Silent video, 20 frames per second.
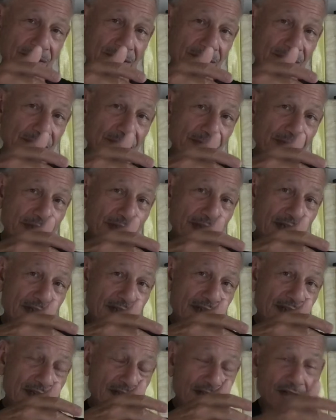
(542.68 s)
with
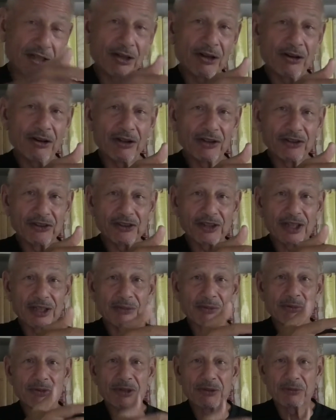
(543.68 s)
a cause and
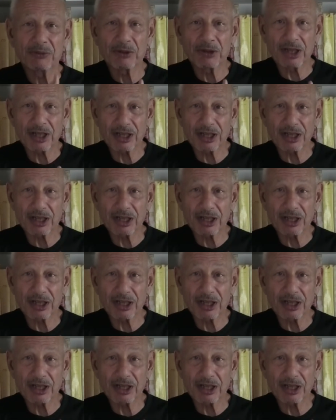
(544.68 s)
we work